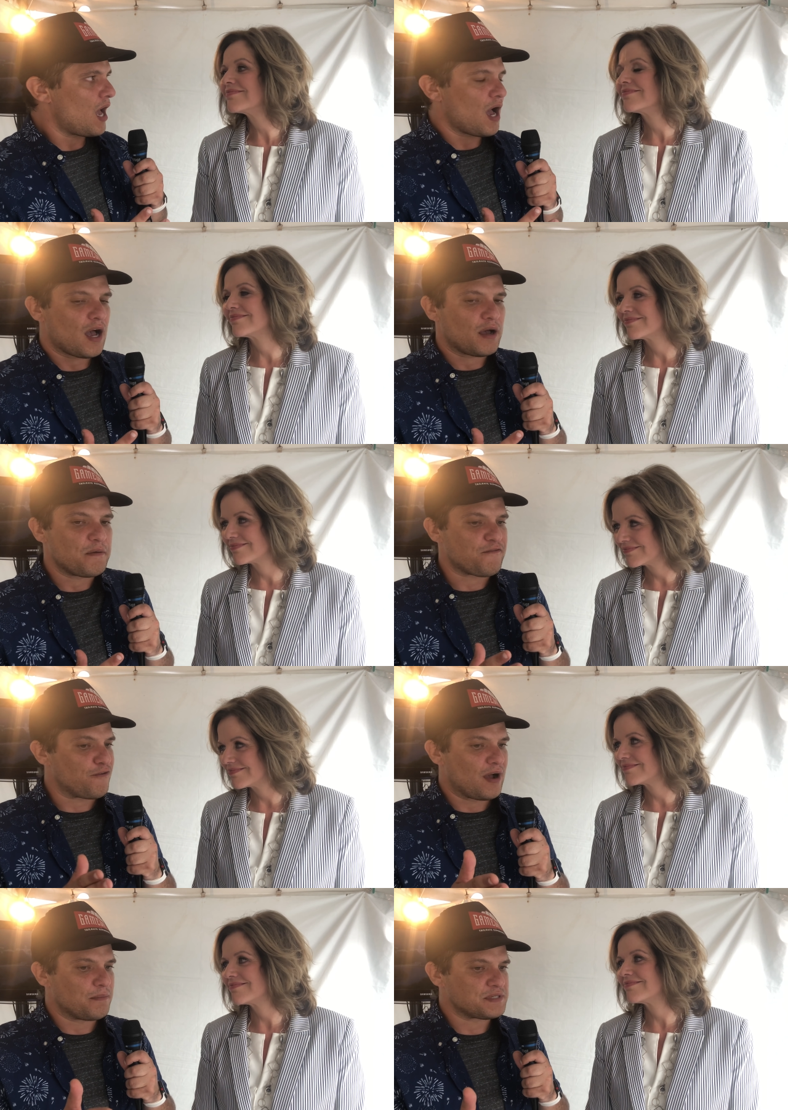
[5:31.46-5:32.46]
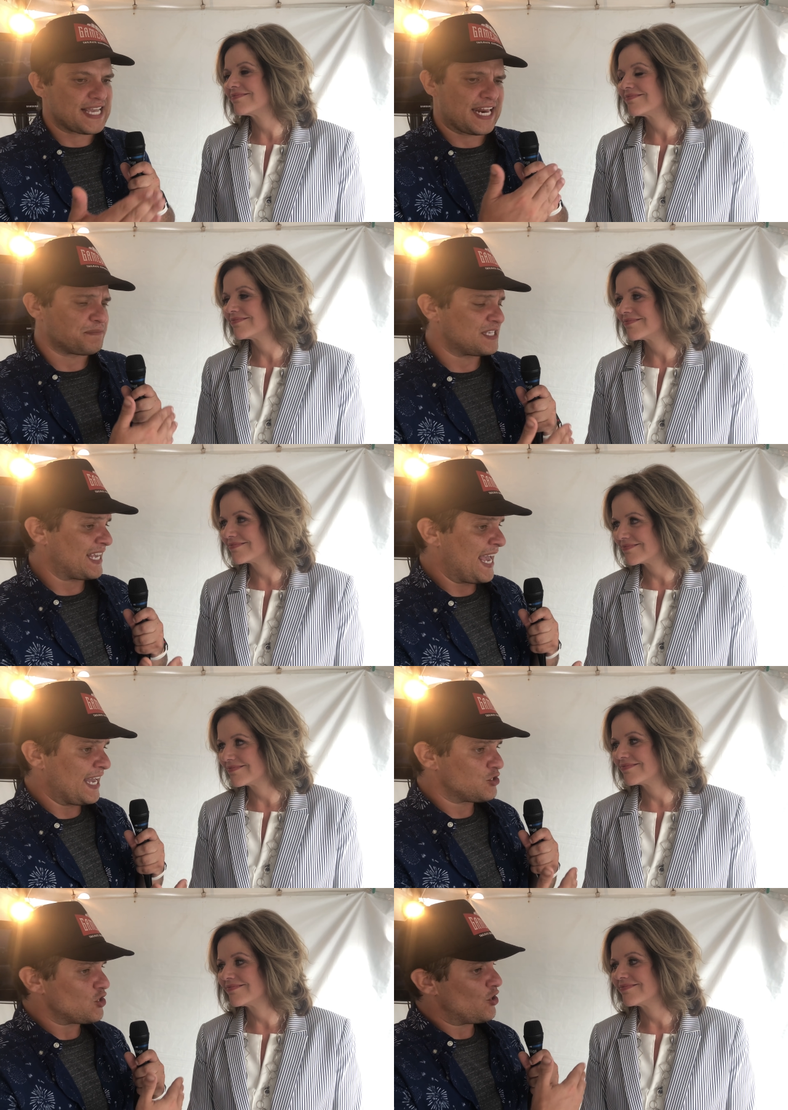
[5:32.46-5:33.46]
Speaker 1: uh, from Stand Up to
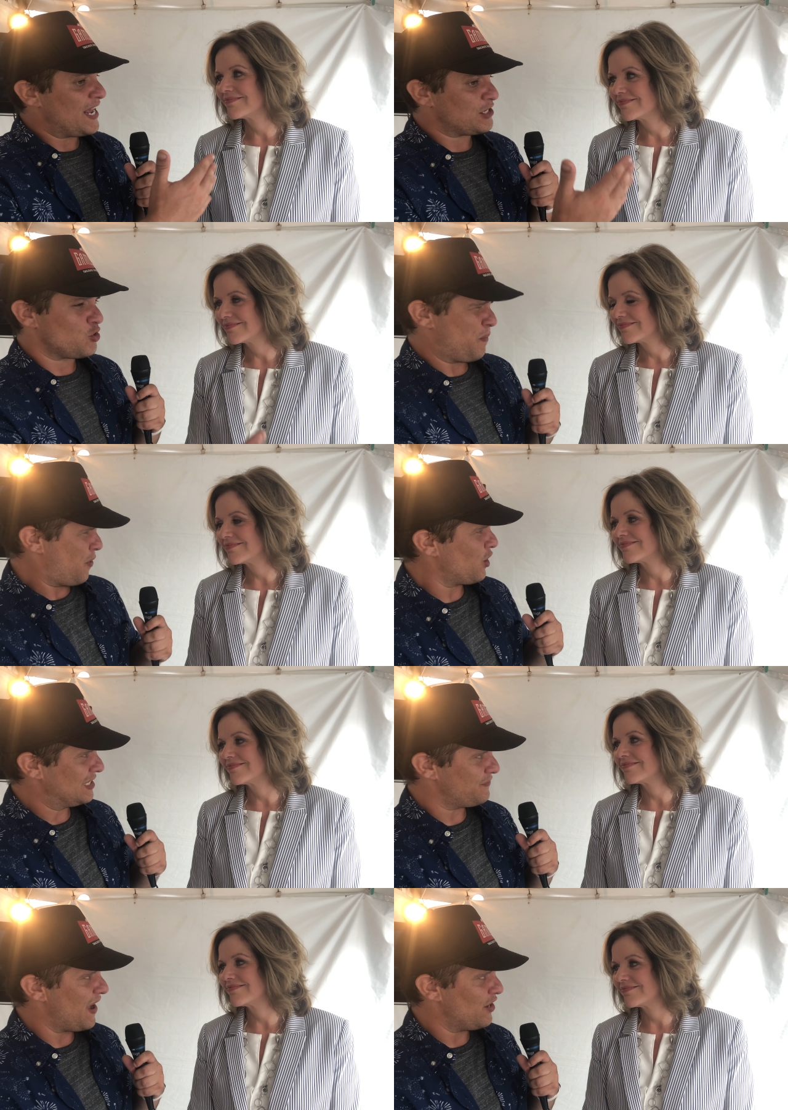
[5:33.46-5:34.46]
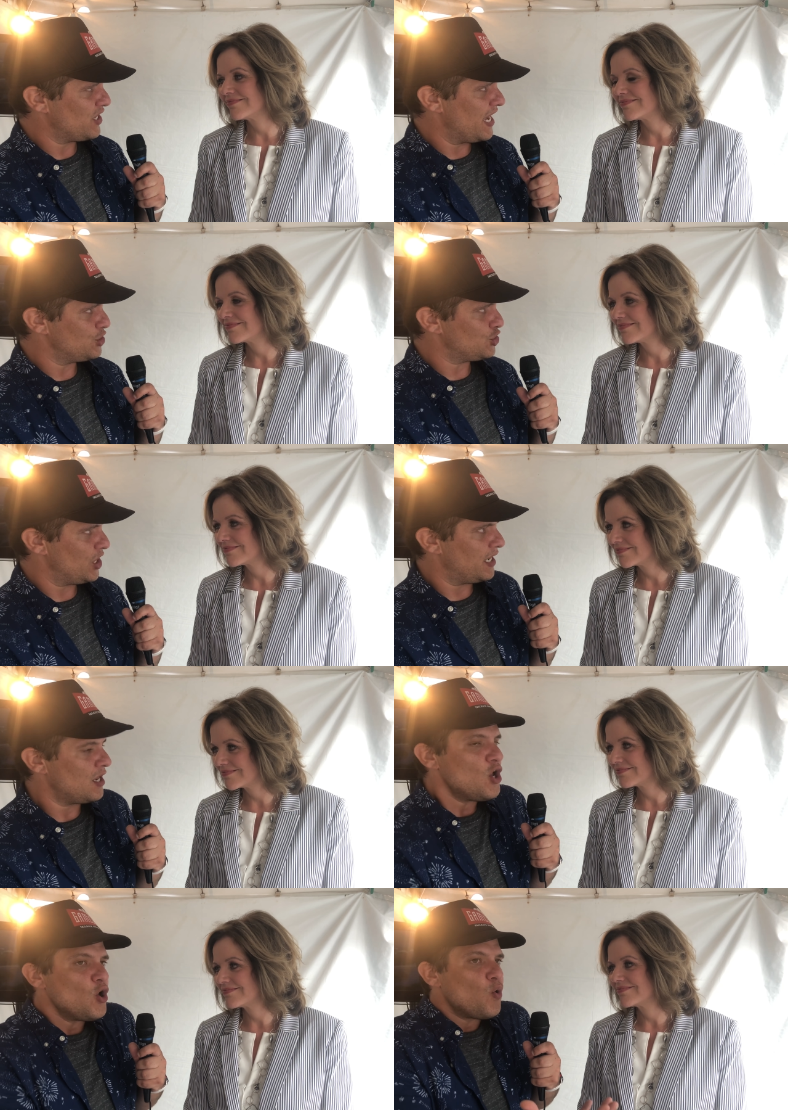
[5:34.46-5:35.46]
Cancer, National Parks Foundation.
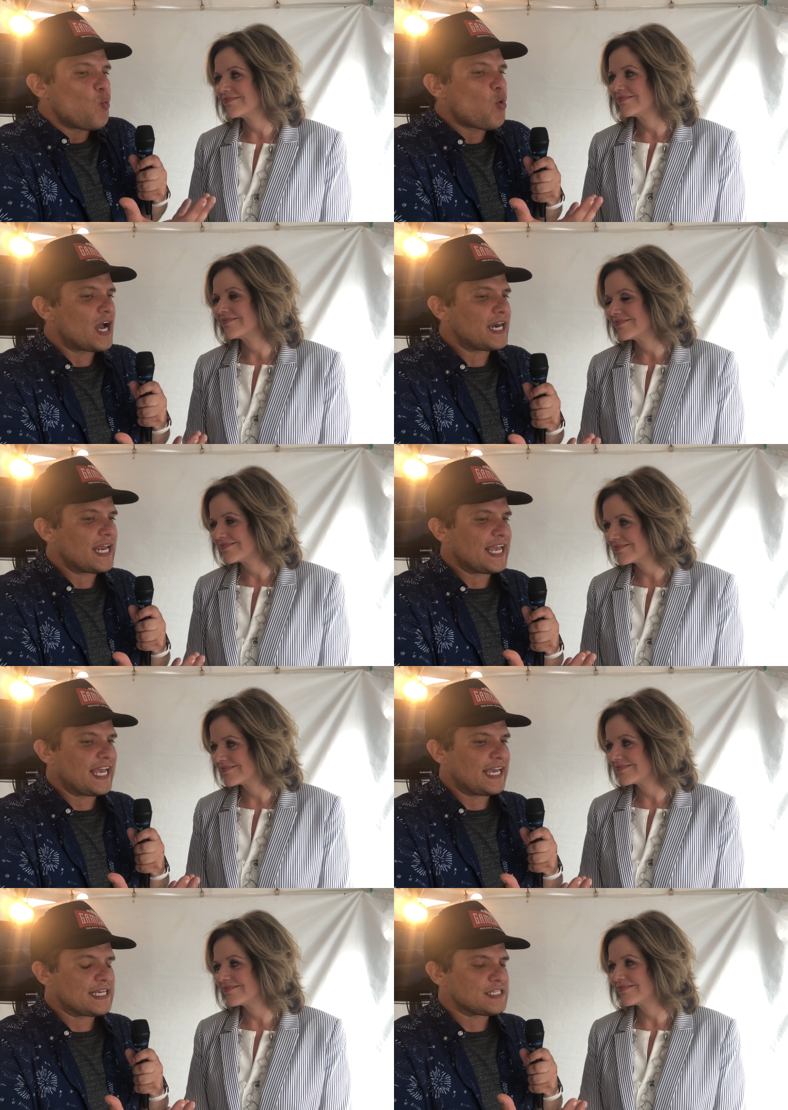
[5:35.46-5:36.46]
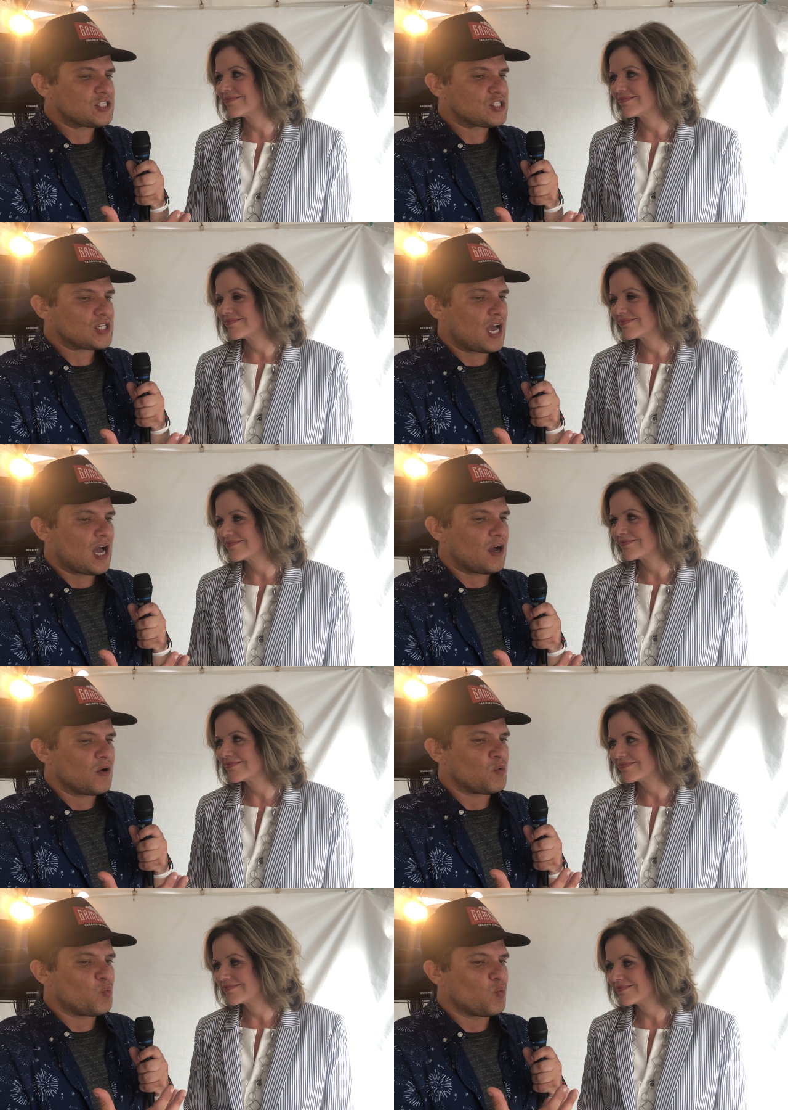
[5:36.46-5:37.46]
What is uh,
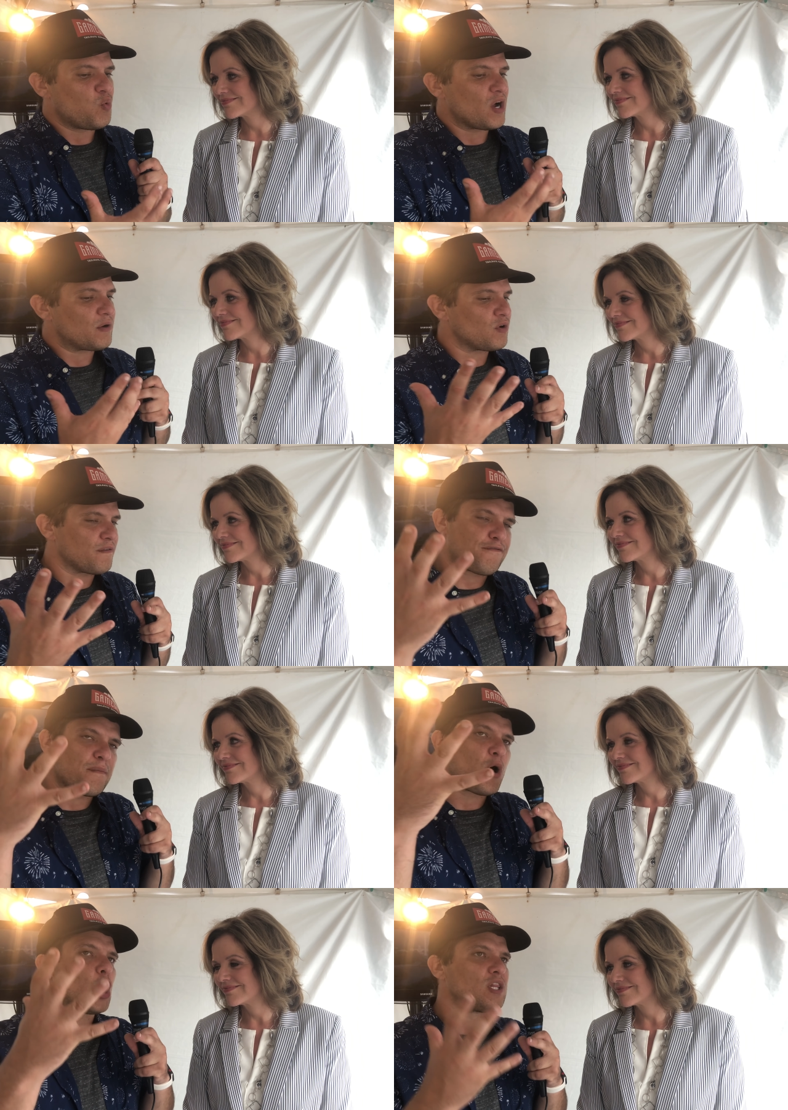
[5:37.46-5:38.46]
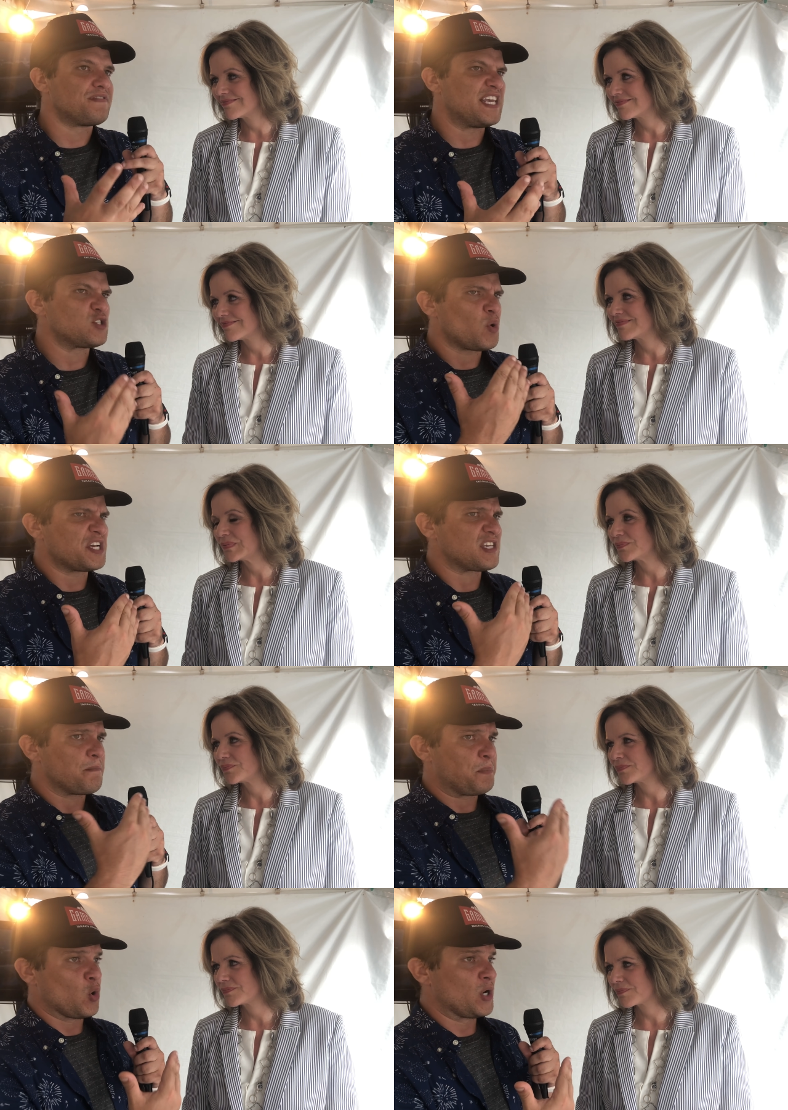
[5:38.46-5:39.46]
what from all of these? What is
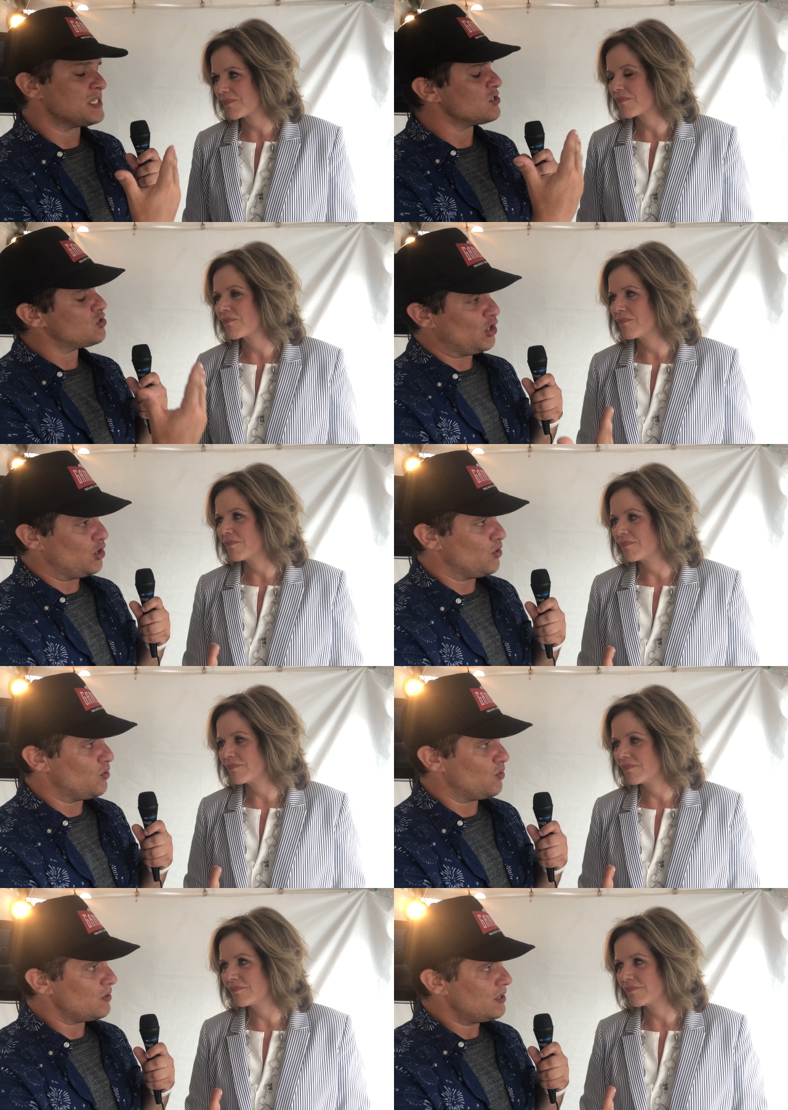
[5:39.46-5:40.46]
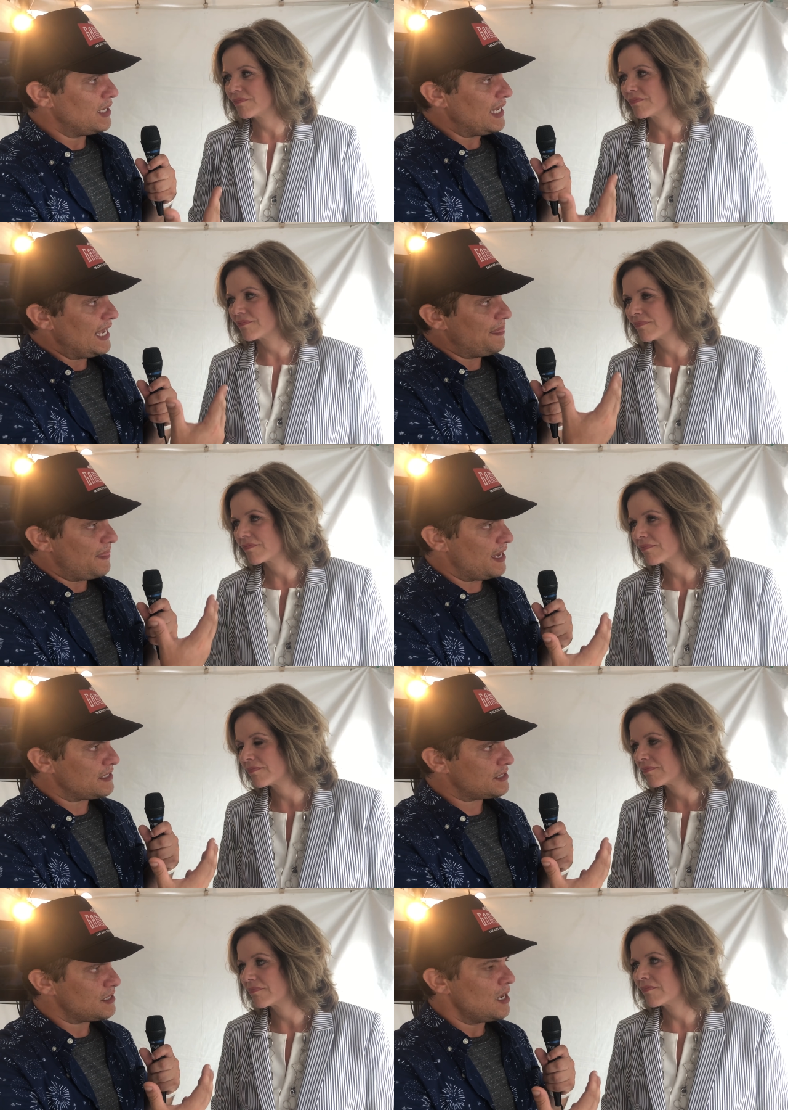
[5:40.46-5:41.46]
important to you in
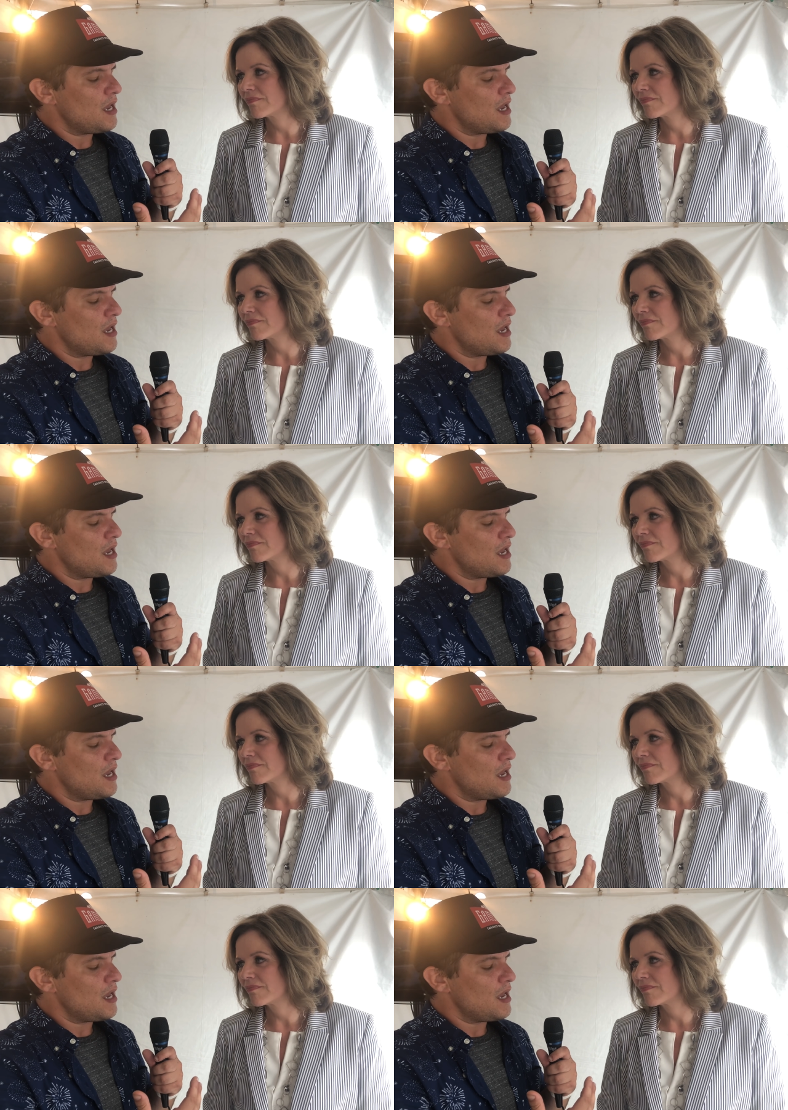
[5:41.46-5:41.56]
this